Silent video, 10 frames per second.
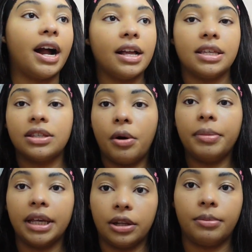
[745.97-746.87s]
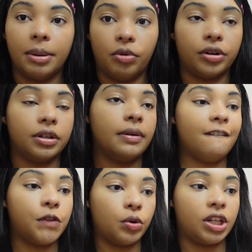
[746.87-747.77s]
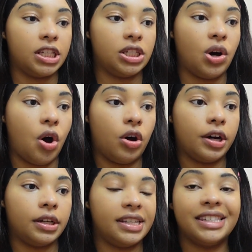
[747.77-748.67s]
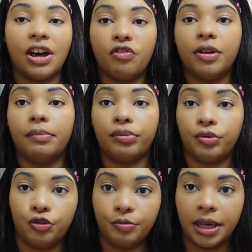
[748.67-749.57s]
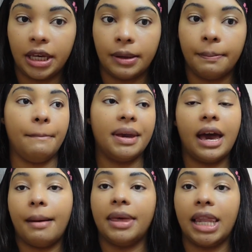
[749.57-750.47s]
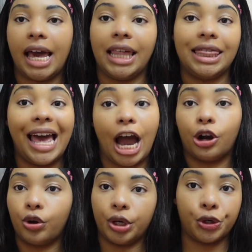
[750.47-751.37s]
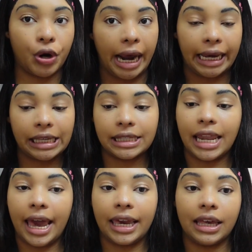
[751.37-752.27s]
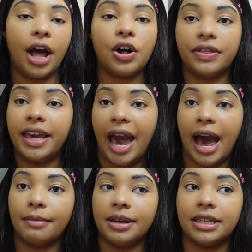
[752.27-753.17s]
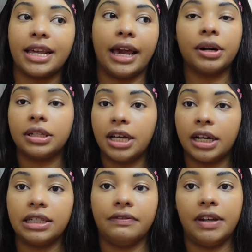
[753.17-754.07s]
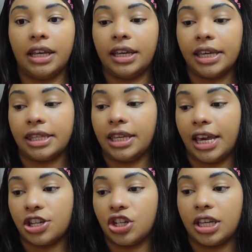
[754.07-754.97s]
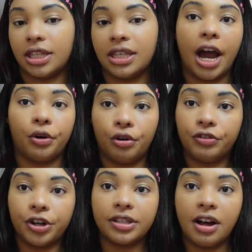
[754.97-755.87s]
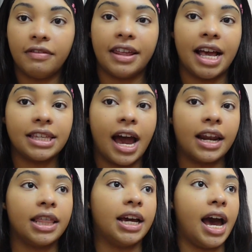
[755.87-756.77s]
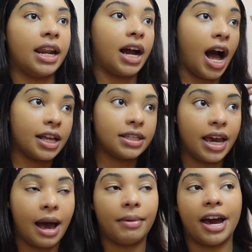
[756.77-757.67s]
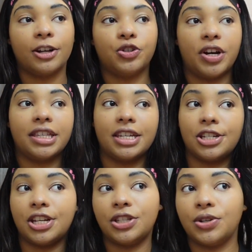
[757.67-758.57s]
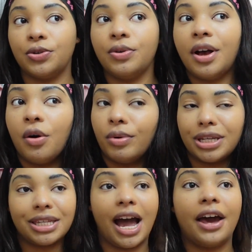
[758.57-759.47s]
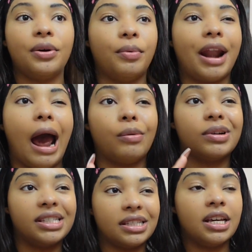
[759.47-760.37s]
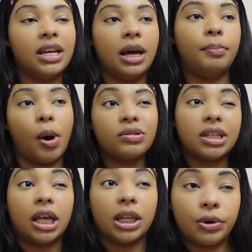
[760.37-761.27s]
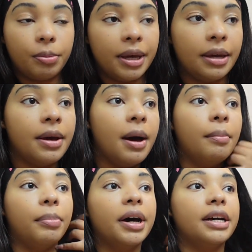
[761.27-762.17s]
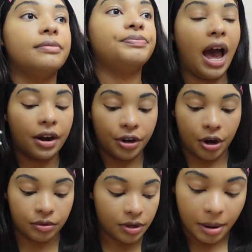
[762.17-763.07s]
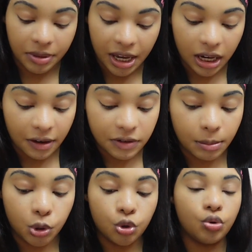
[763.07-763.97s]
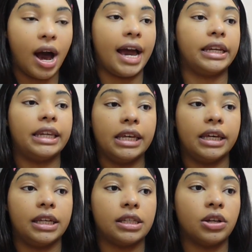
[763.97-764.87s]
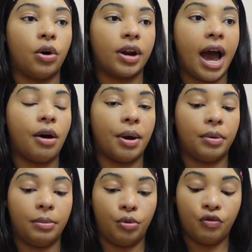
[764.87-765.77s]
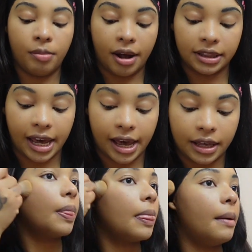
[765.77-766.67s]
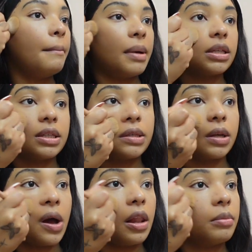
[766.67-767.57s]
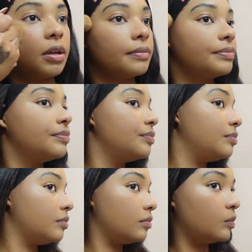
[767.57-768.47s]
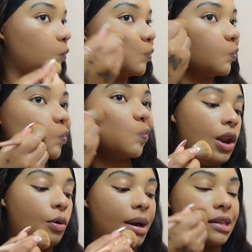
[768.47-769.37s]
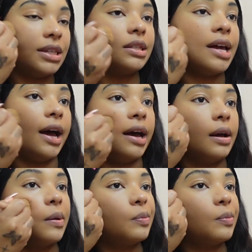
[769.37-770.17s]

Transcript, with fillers: content is gonna be a little bit more focused on self-improvement, becoming like that girl in Christ, like healthy habits, like productiveness, and just that girl for yourself. Like that's kind of the kind of content I'm kind of transitioning to, which is kind of what I was posting a little bit, but I don't know. I'm thinking of some new ideas on how I wanna move about that. My sister calling Hello, my sister.